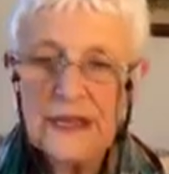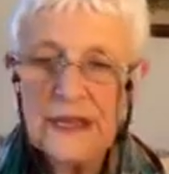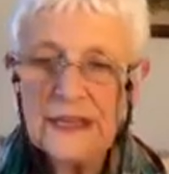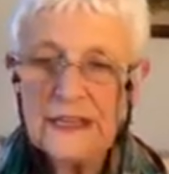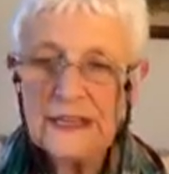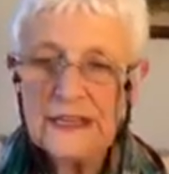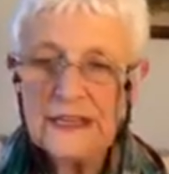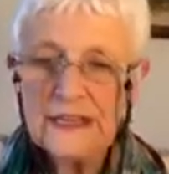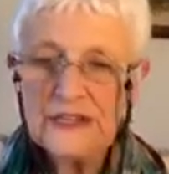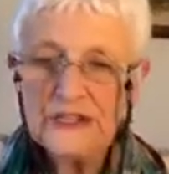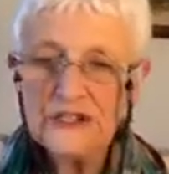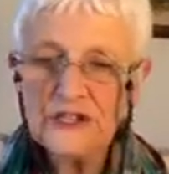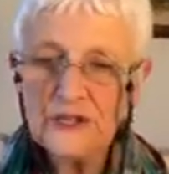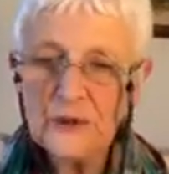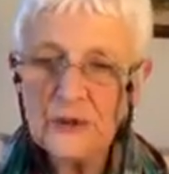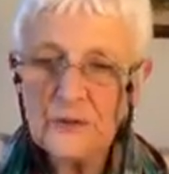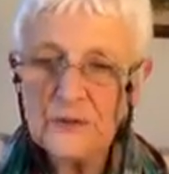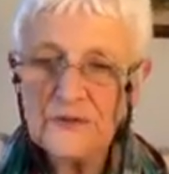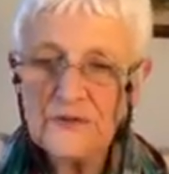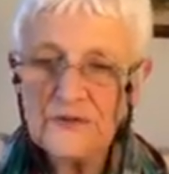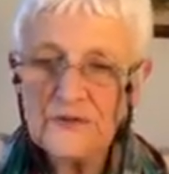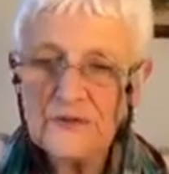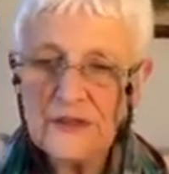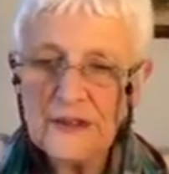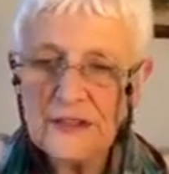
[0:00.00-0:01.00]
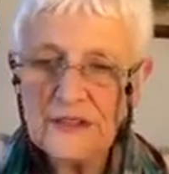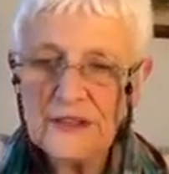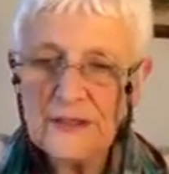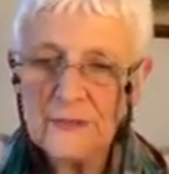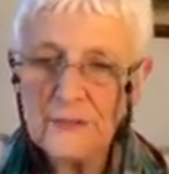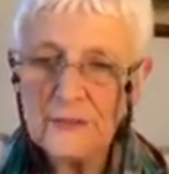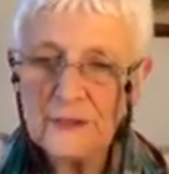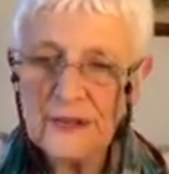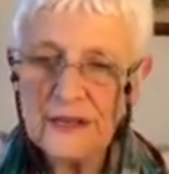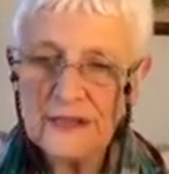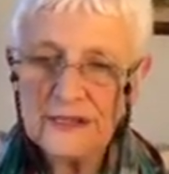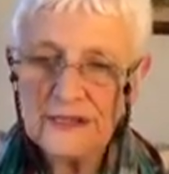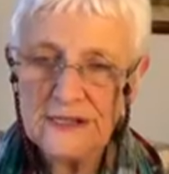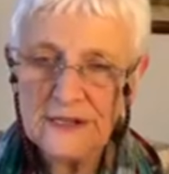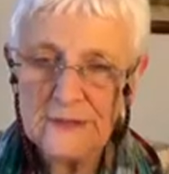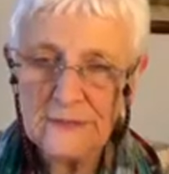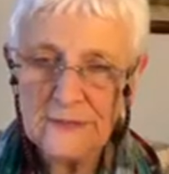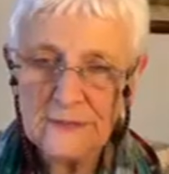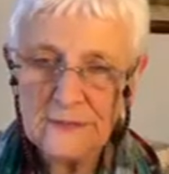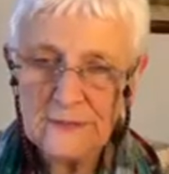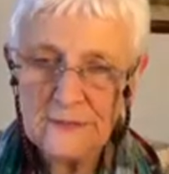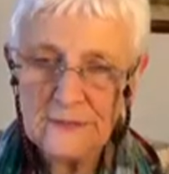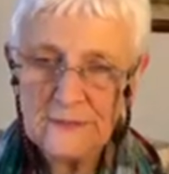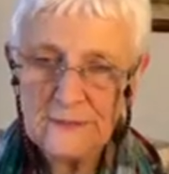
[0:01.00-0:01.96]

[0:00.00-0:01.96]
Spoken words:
you don't feed the medium.